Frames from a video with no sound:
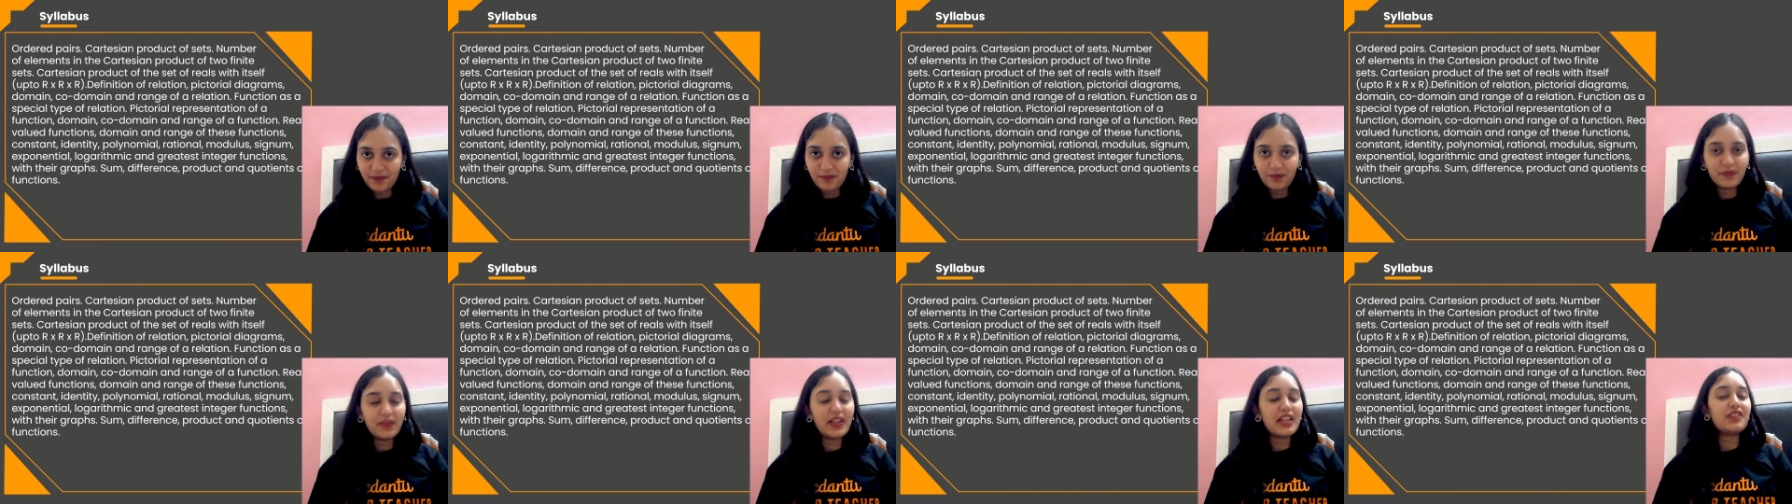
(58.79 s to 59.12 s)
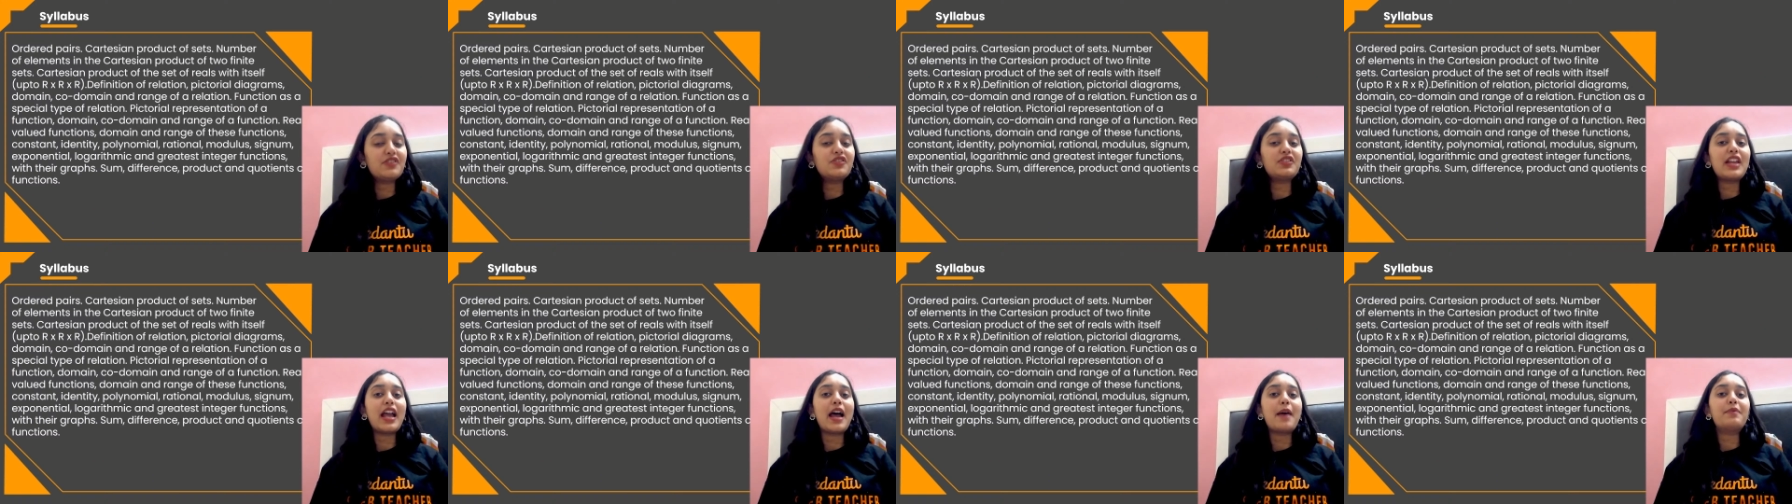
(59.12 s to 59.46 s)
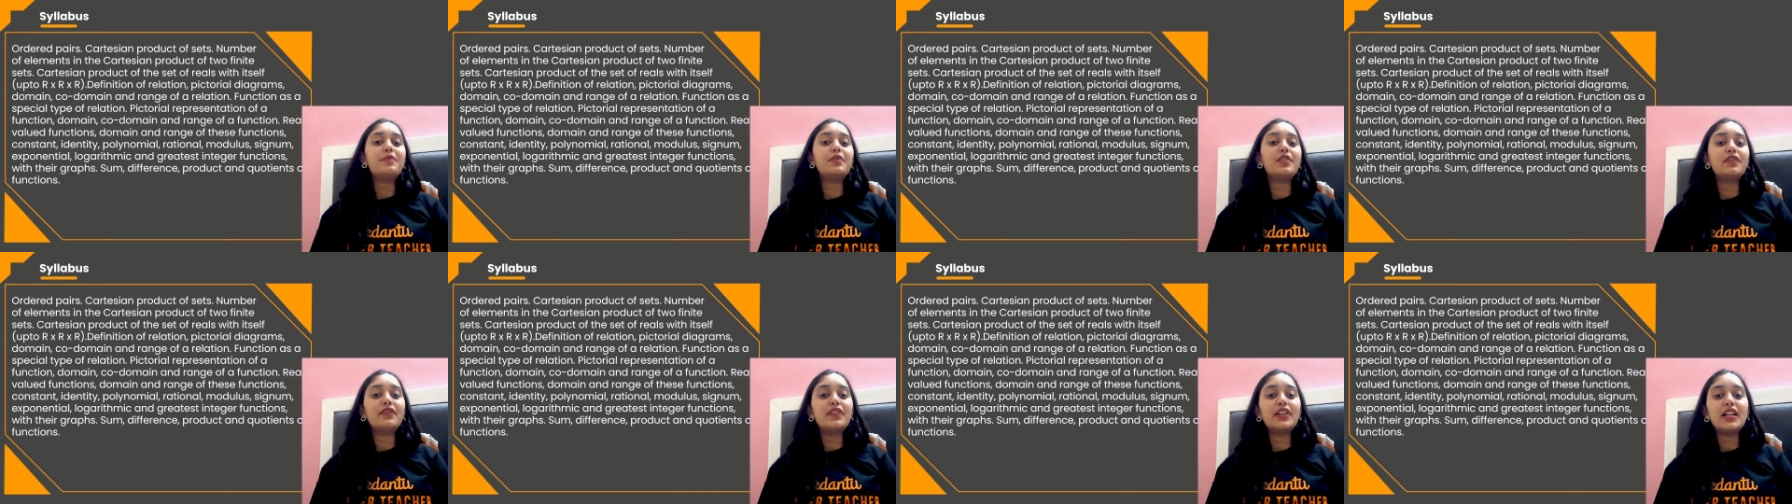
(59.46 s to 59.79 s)
this
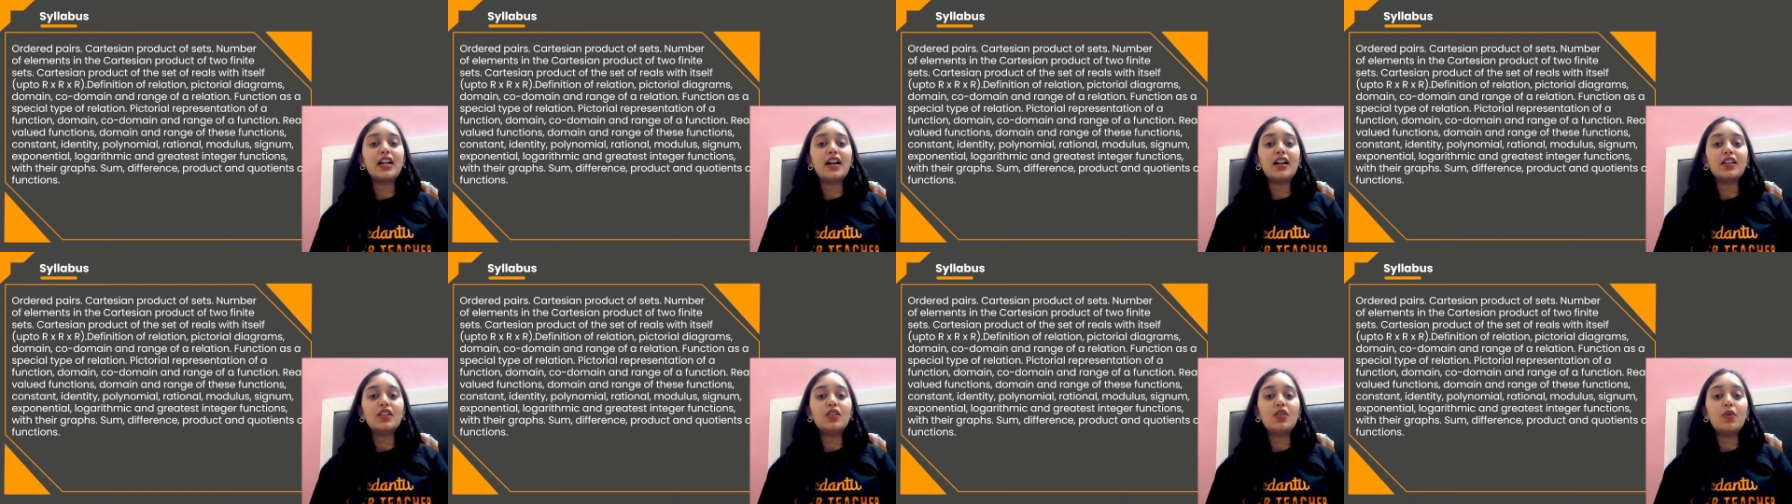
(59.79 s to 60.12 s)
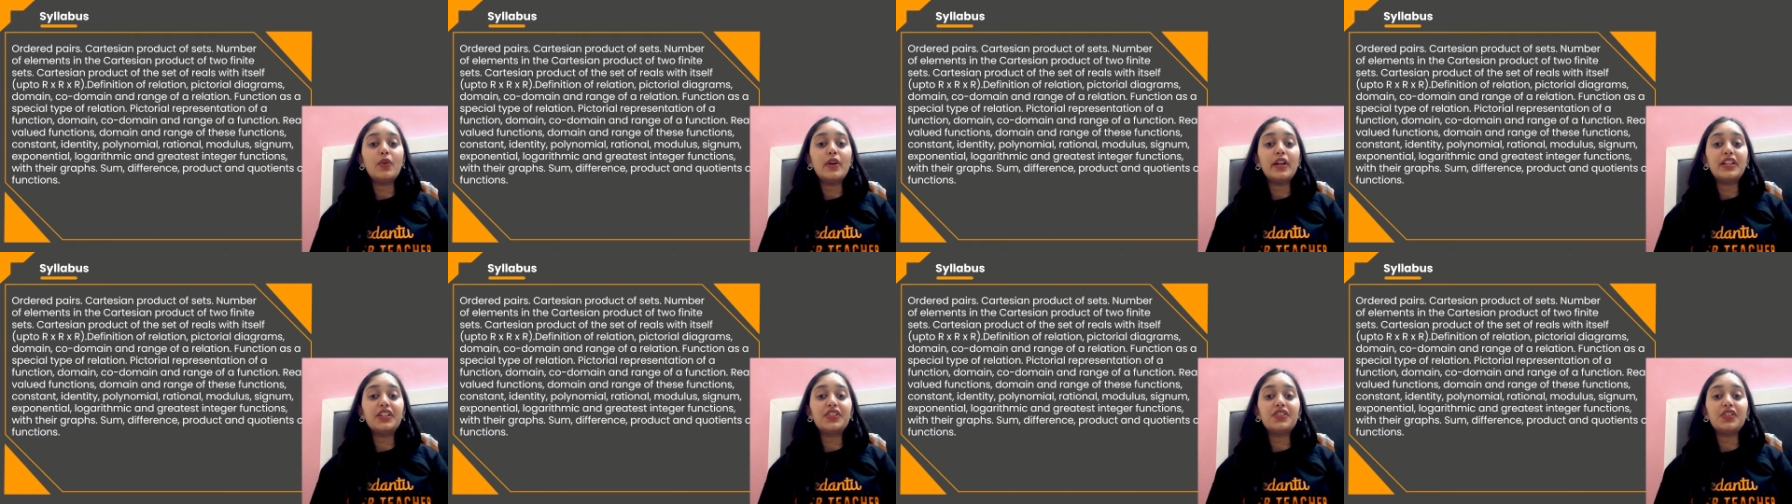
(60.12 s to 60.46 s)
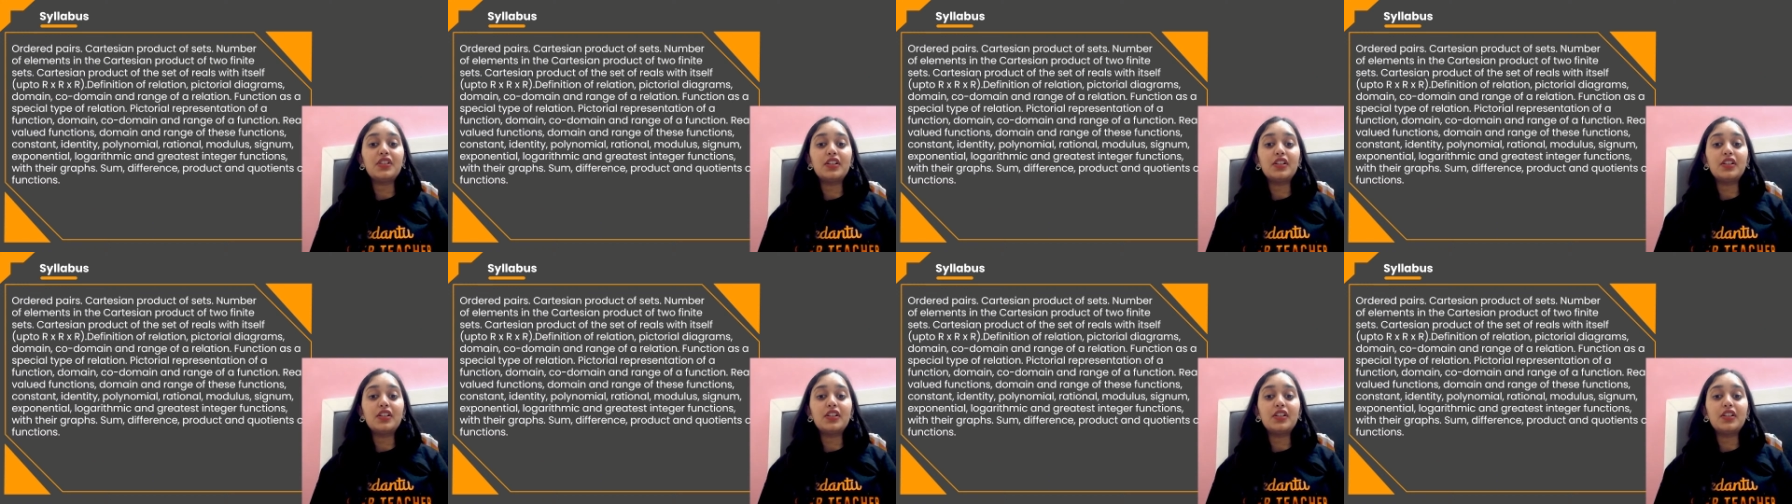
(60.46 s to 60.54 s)
chapter we are going to